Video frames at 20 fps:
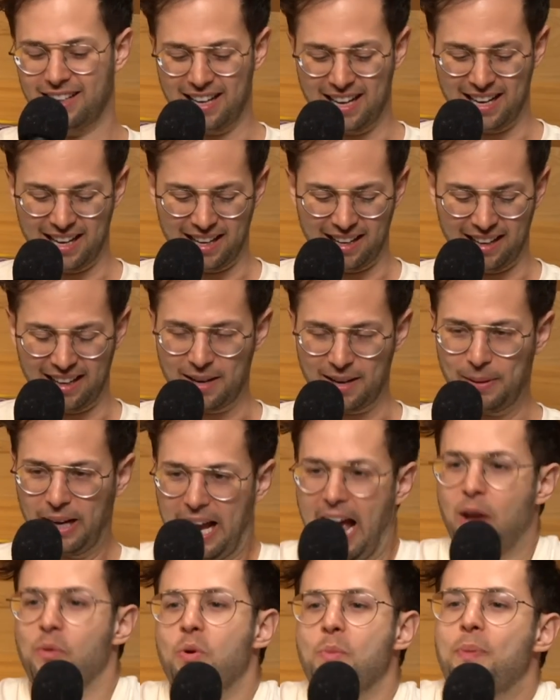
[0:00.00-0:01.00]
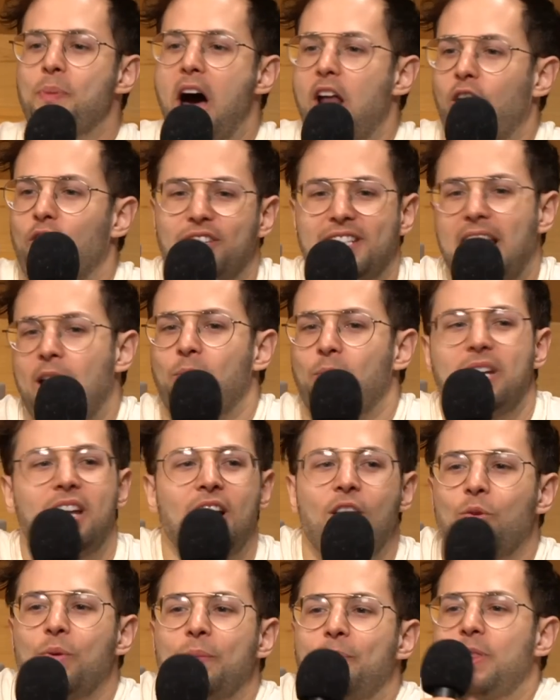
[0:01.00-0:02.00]
And I'm like, how do we bottle this? How do we?
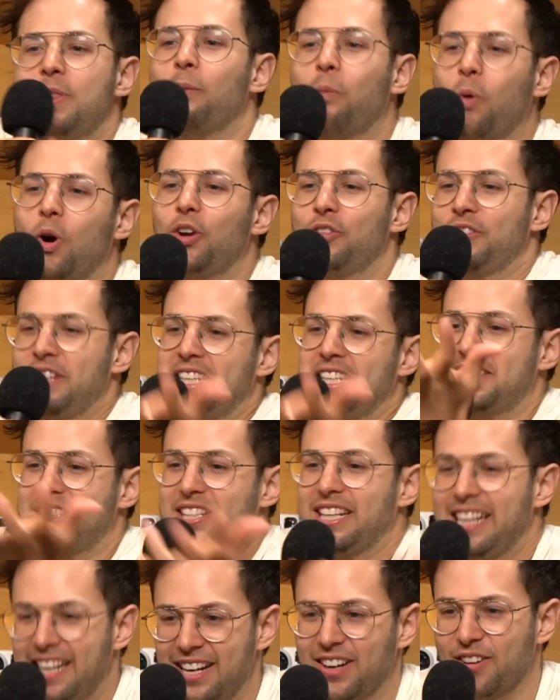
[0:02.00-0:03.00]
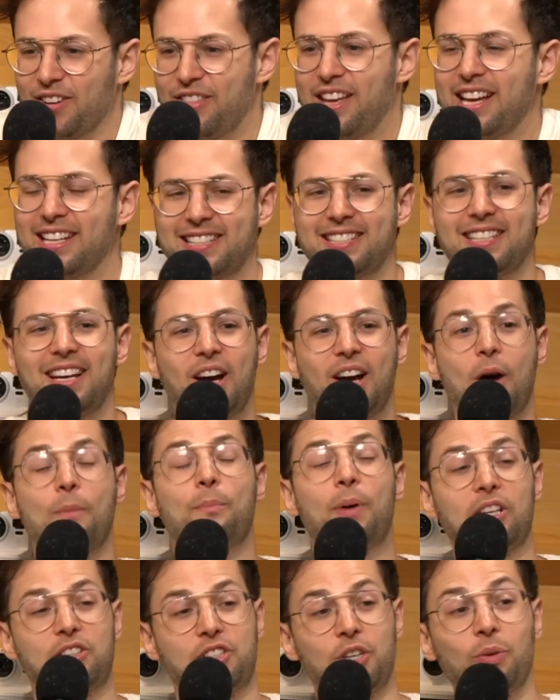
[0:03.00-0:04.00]
The world needs to hear this.
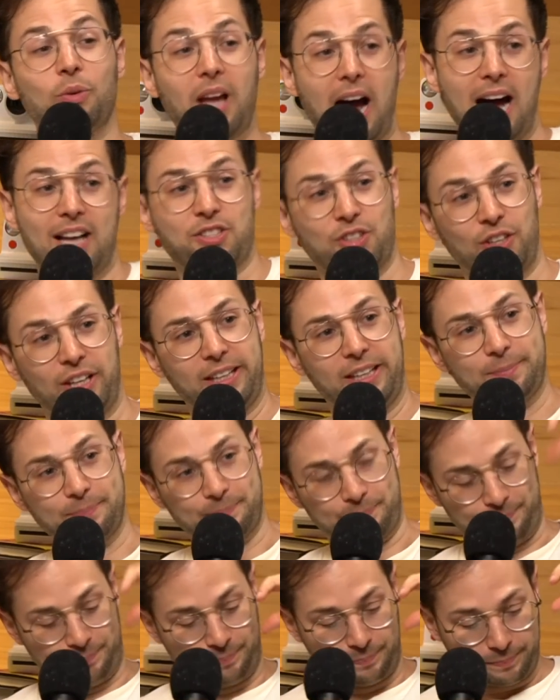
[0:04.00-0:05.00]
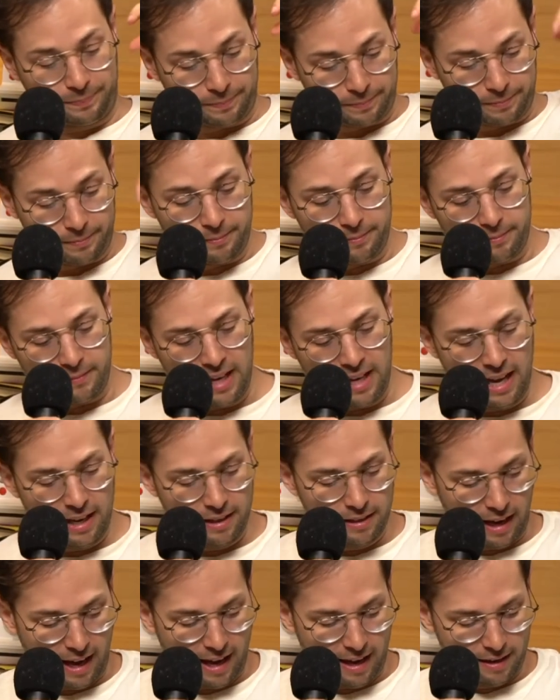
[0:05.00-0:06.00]
But so Gosling
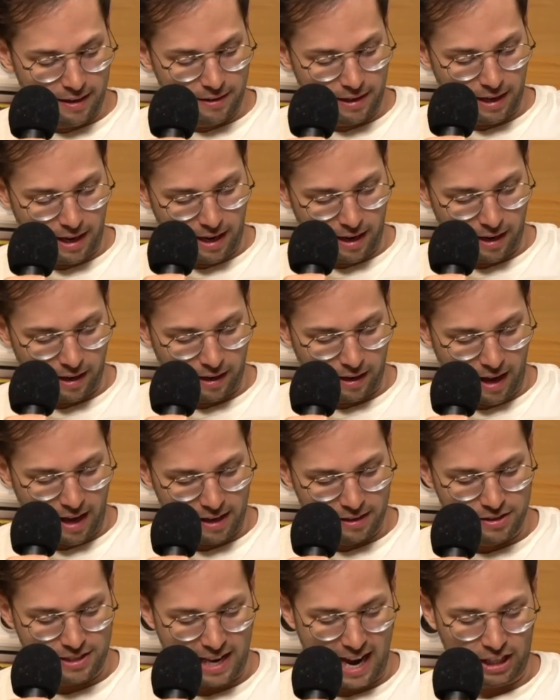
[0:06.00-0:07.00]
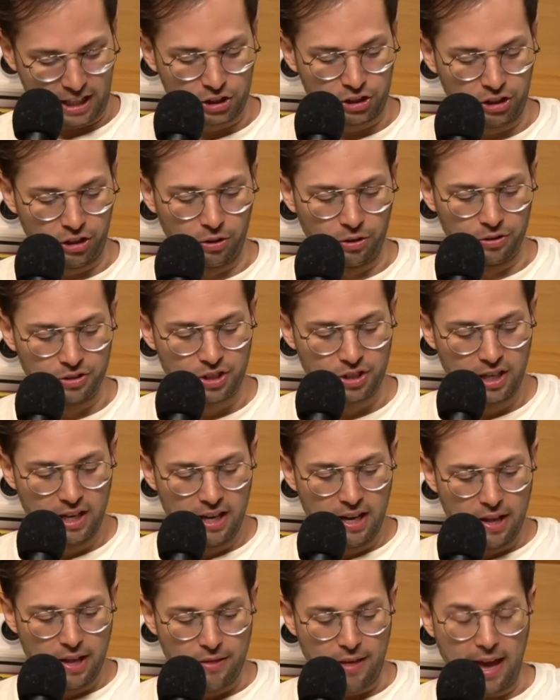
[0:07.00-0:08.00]
and Zach Shields,
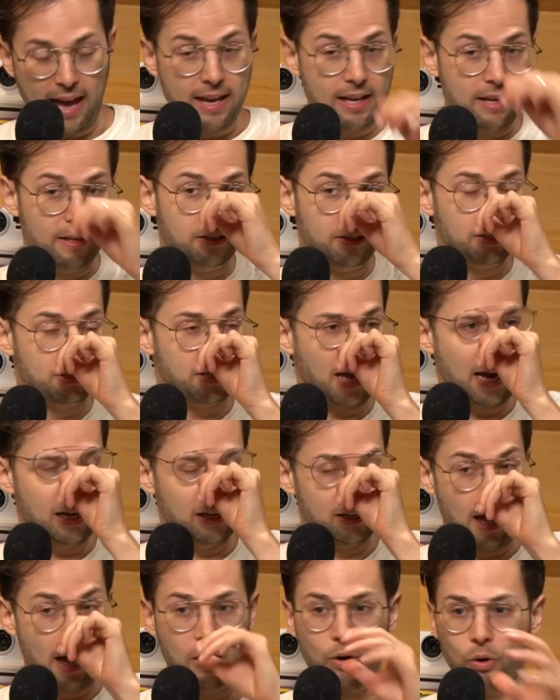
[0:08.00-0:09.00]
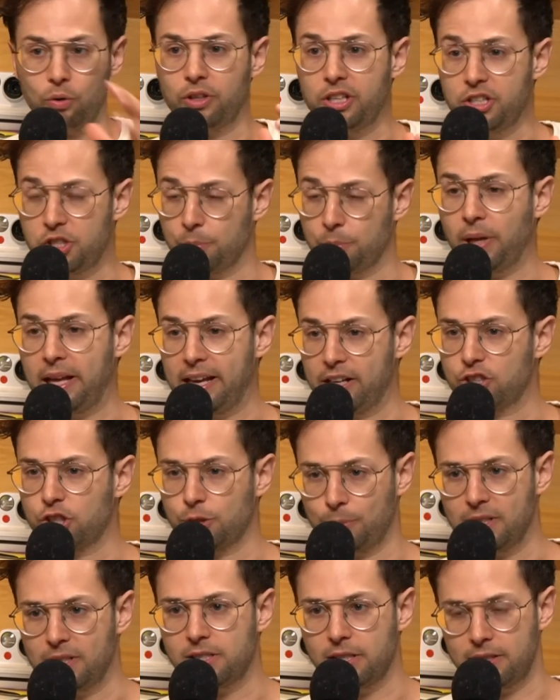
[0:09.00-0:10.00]
they decided not only to play
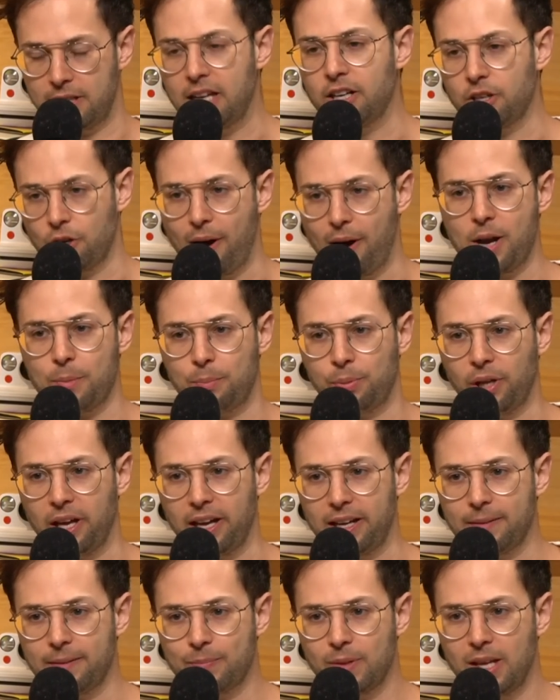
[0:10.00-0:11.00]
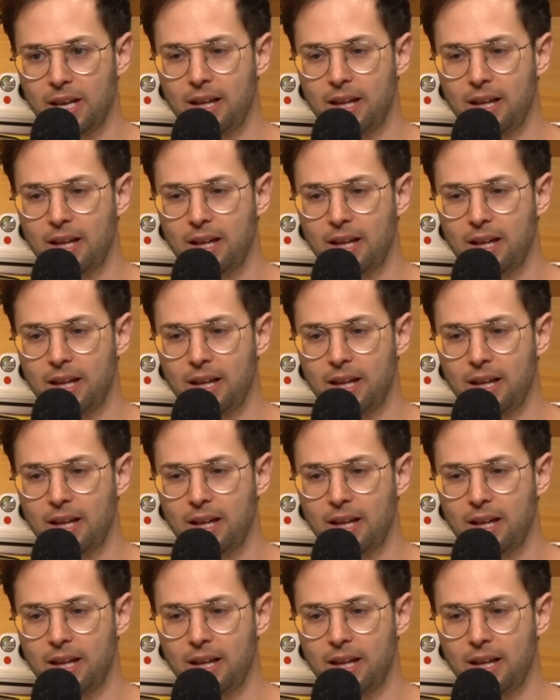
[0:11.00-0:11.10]
instruments that they didn't know how to play,